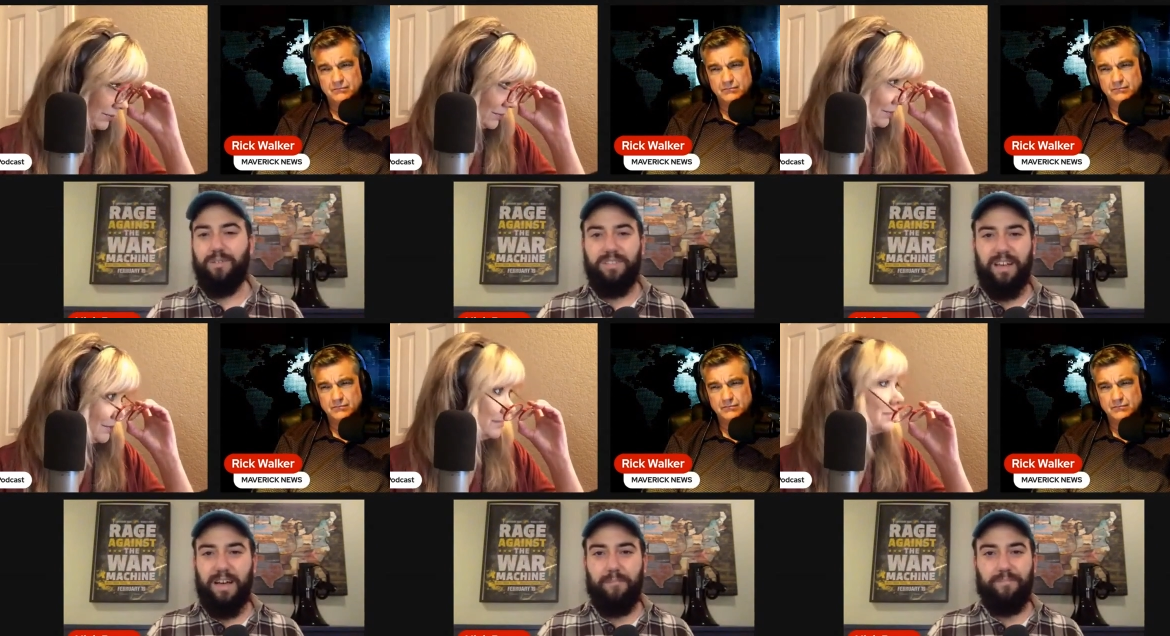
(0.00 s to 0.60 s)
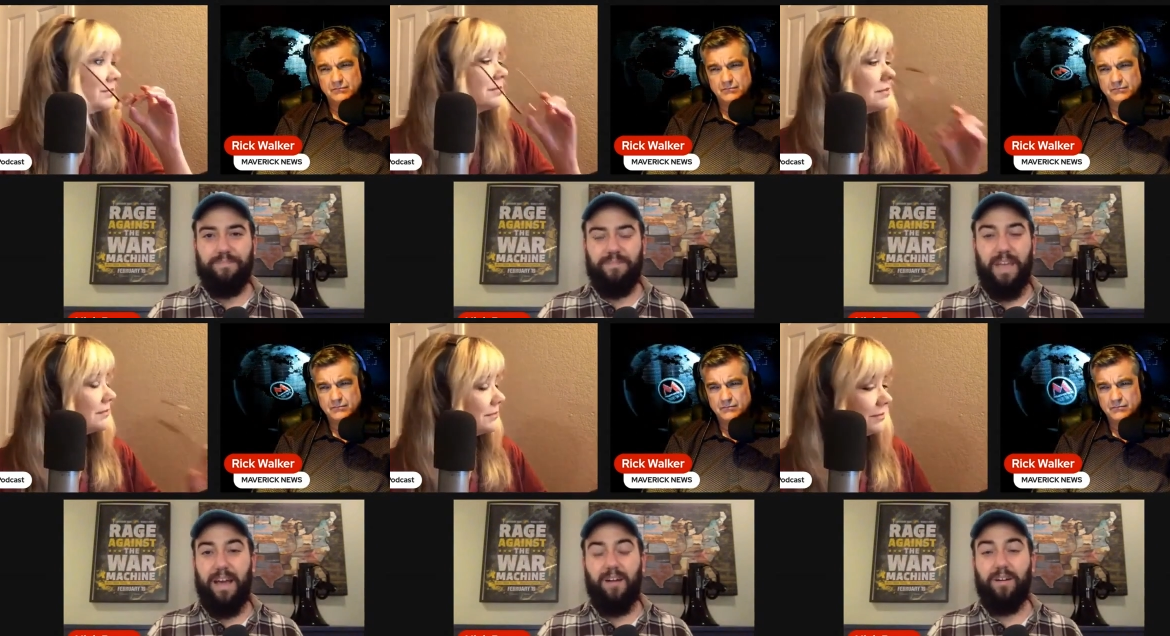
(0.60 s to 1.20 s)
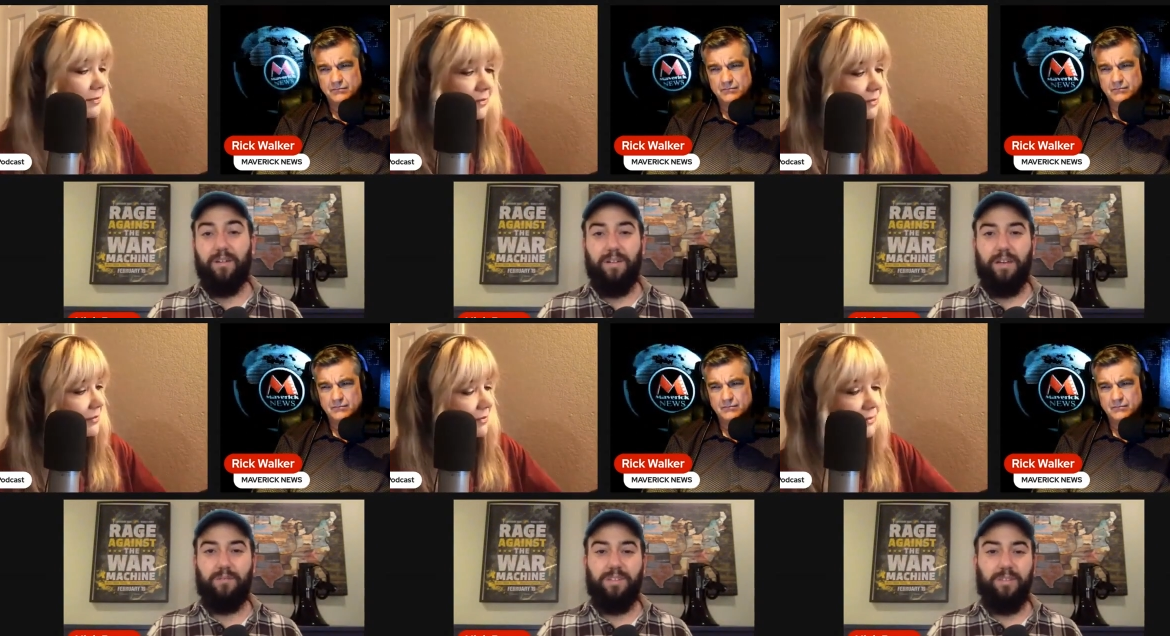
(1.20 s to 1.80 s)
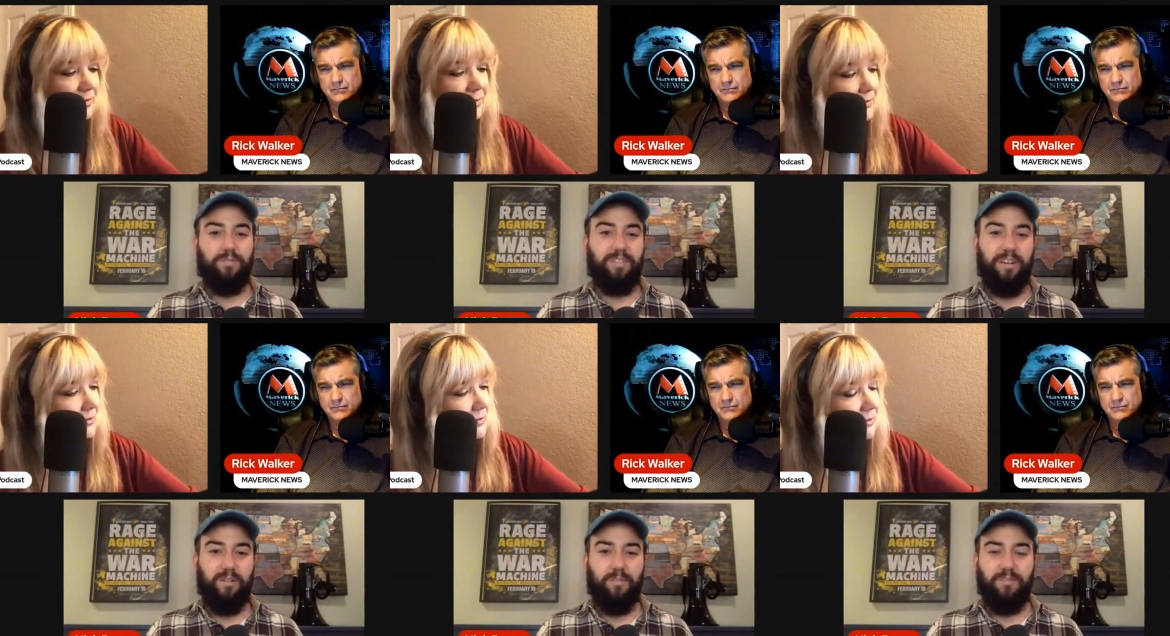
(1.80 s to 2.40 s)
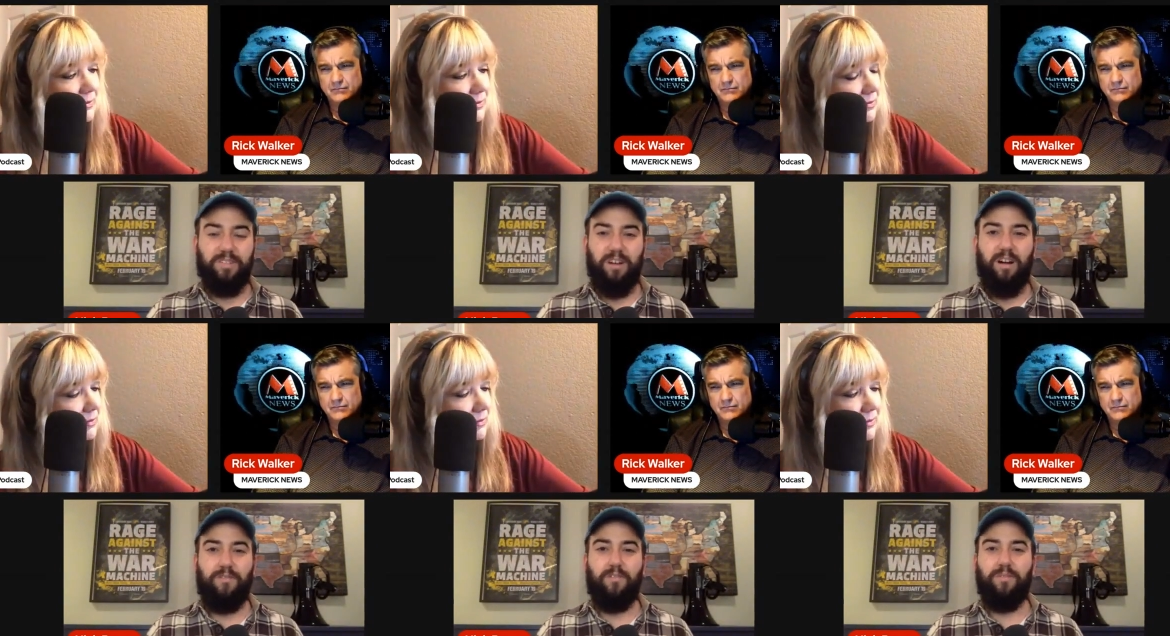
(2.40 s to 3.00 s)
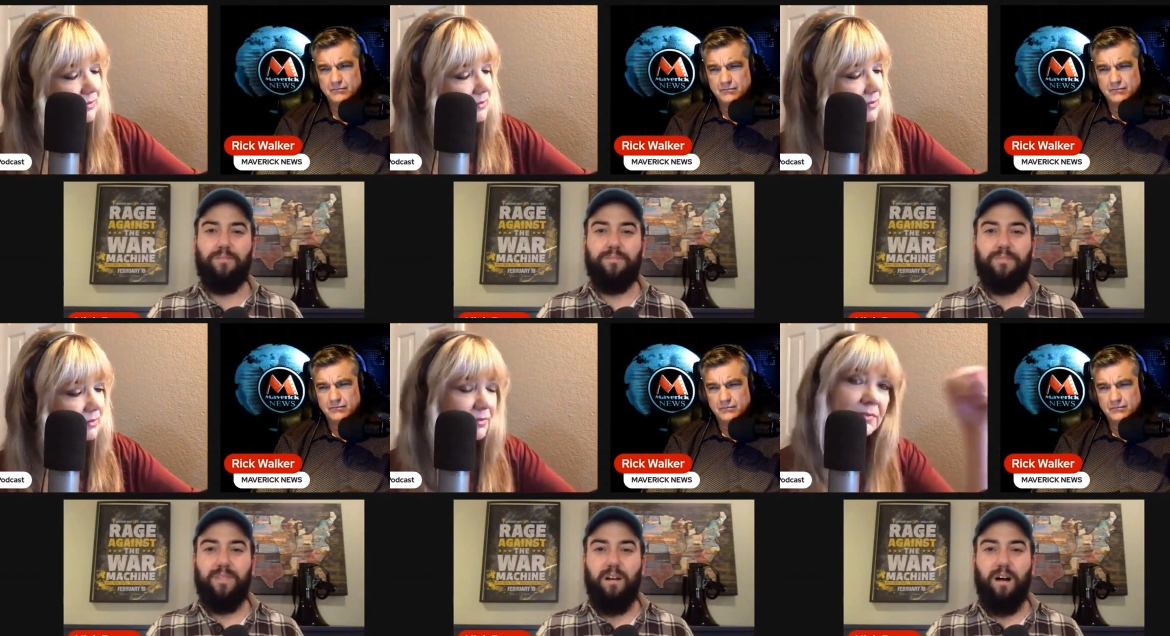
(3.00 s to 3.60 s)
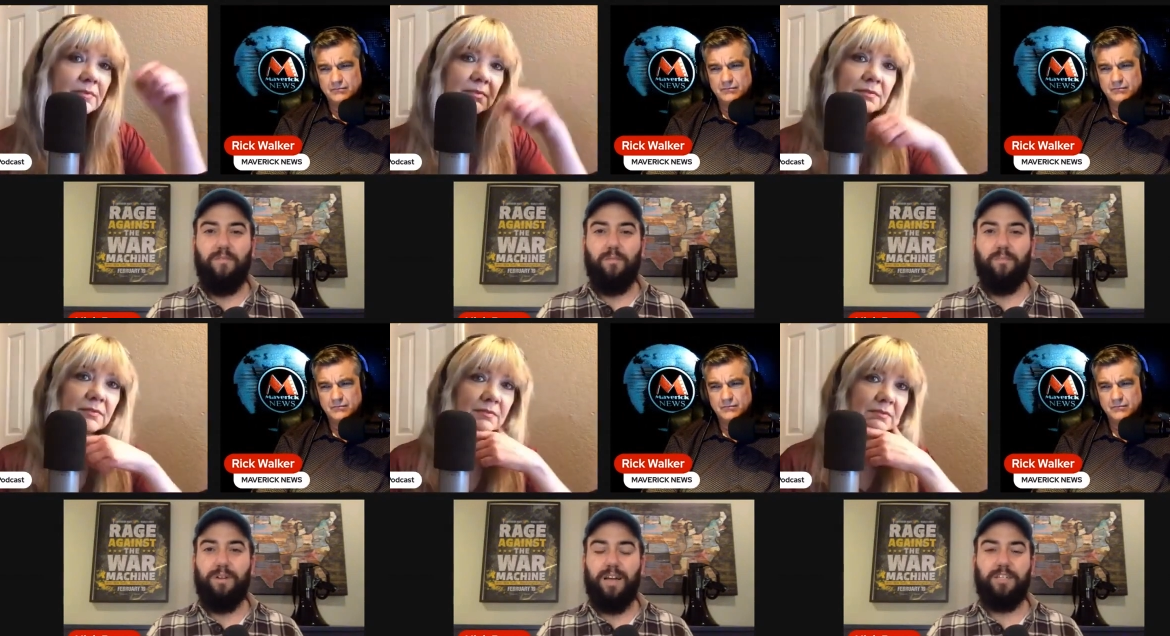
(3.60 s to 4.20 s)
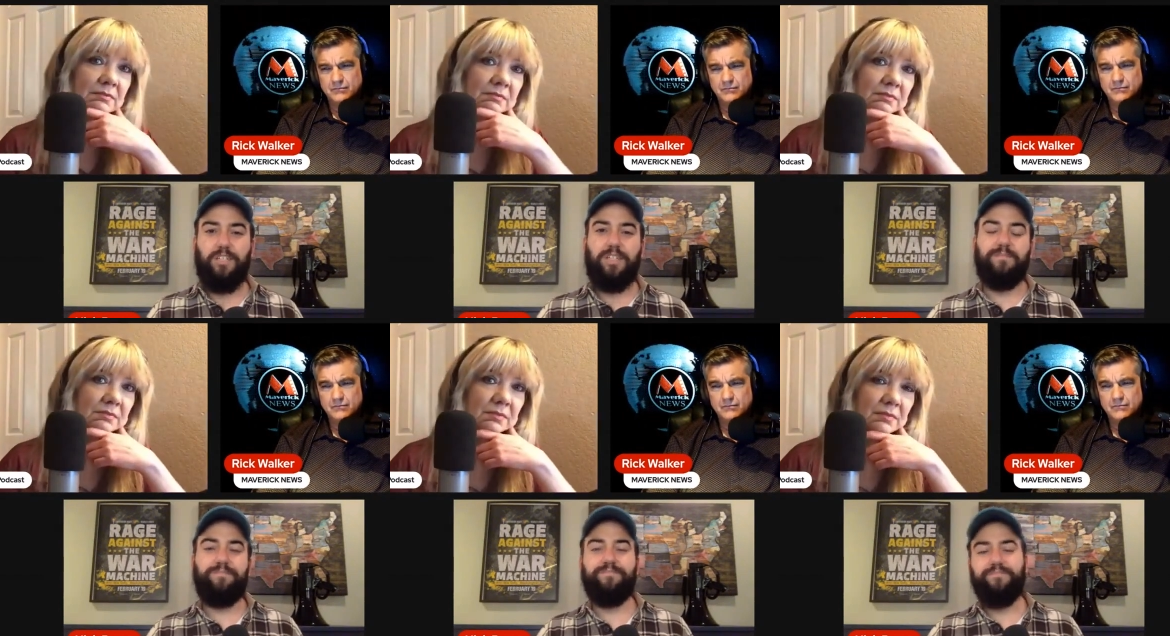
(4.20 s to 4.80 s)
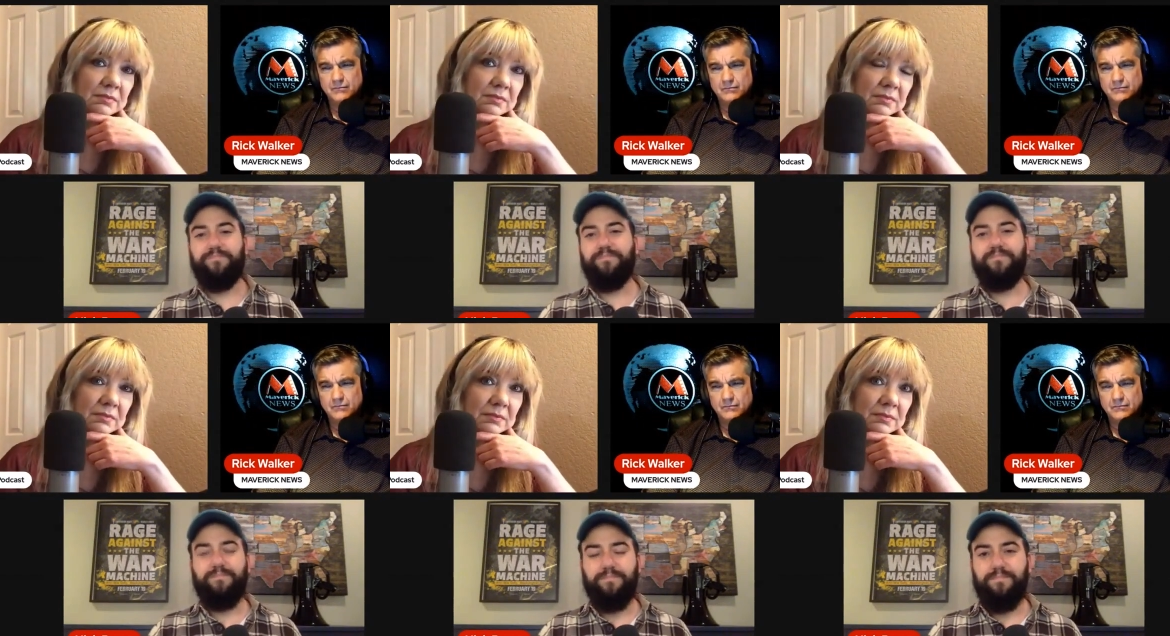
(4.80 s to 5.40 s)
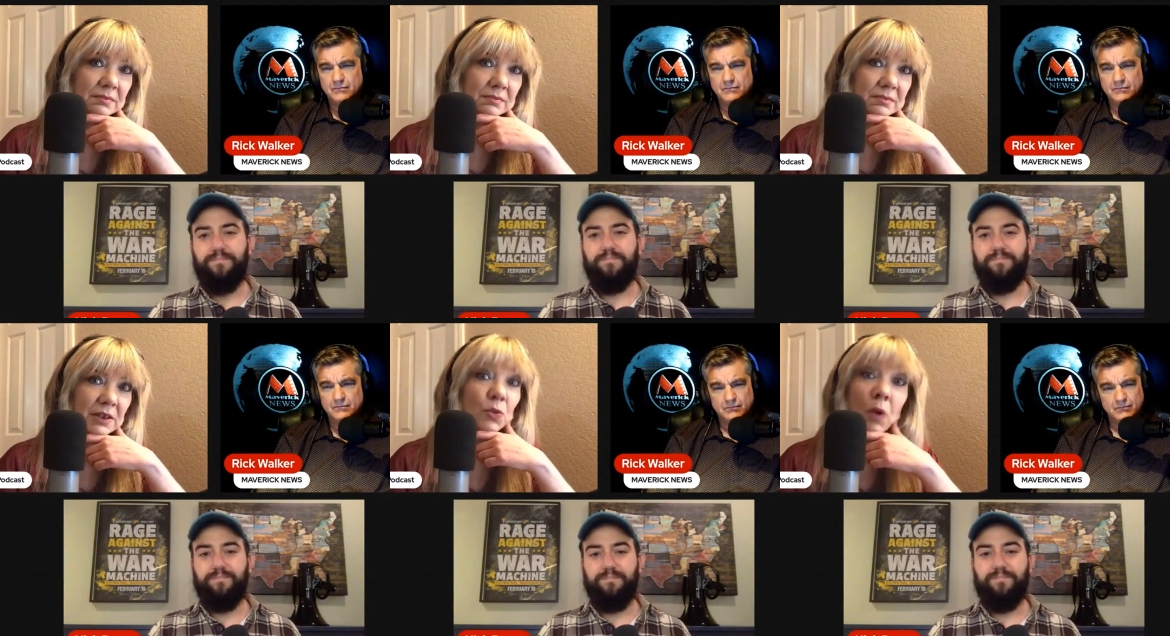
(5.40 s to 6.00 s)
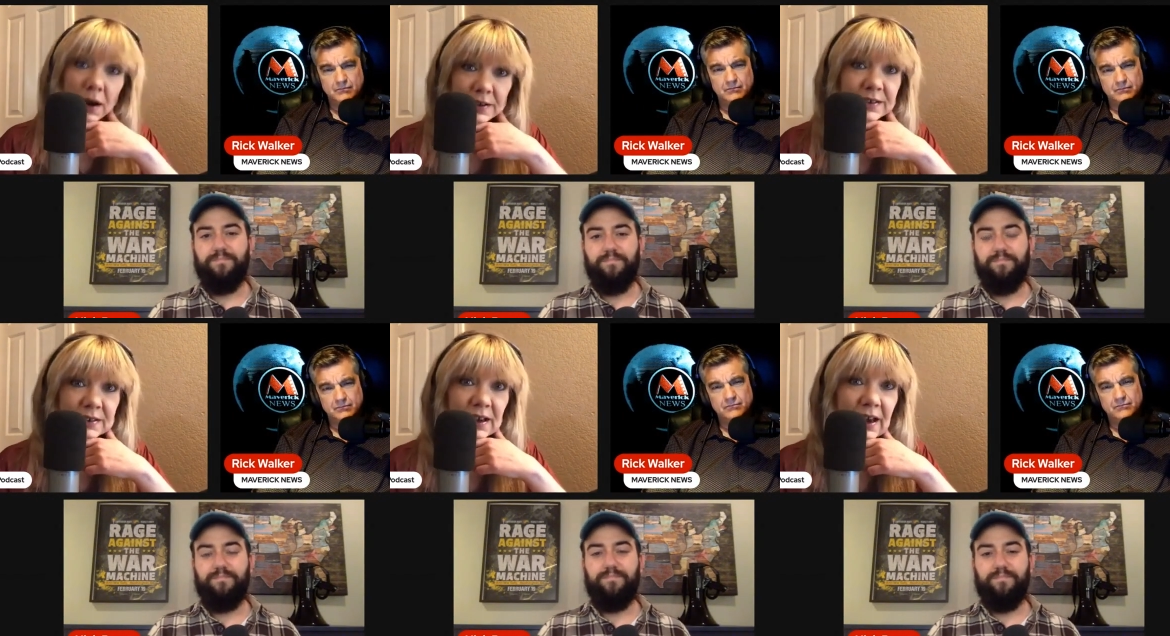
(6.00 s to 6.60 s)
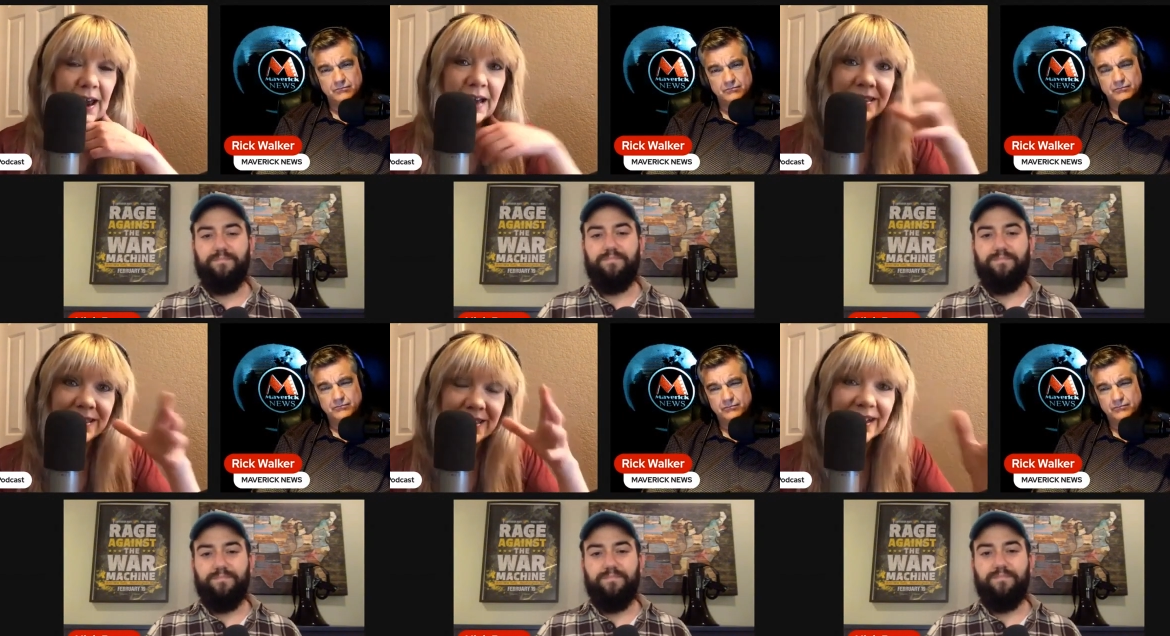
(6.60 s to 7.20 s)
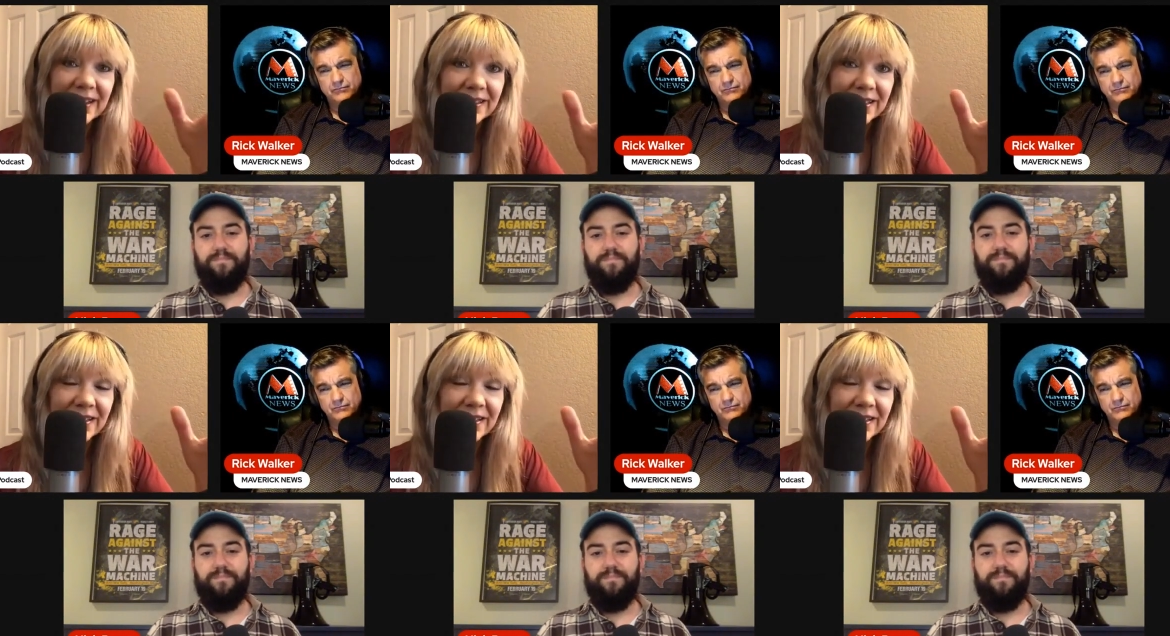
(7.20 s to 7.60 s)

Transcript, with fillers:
Speaker 1: it was um yeah it, it, it was terrible. It was an awful awful production. It
Speaker 2: was. And yet,